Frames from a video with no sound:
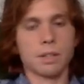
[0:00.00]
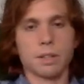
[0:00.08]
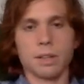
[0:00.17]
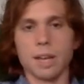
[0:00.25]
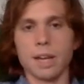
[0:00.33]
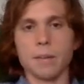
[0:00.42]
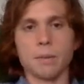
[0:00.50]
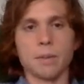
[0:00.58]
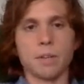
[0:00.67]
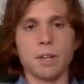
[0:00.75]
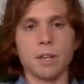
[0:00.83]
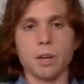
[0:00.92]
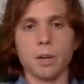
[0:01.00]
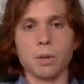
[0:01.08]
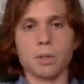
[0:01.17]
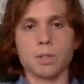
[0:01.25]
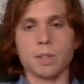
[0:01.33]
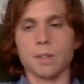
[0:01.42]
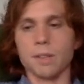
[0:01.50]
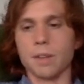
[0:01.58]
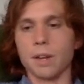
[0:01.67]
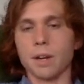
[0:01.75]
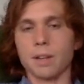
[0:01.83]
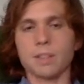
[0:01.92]
anyone that knows that
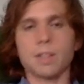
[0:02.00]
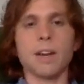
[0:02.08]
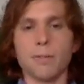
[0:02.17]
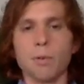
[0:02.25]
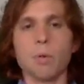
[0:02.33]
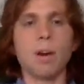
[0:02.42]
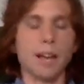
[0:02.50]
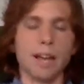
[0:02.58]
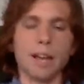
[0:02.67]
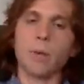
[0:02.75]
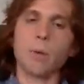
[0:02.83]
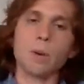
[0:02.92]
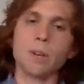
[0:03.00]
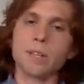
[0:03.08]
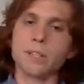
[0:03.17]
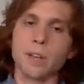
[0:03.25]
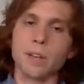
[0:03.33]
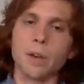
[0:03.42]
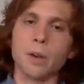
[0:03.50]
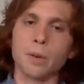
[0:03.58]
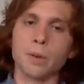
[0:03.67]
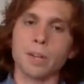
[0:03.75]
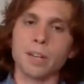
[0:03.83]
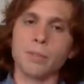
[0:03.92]
I had always
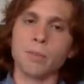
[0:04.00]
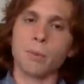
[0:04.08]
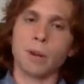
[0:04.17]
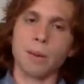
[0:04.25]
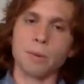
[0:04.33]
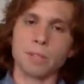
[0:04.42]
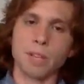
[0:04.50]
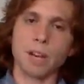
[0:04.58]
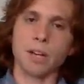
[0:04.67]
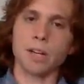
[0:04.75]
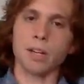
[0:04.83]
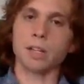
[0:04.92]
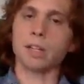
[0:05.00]
known, even when I was younger,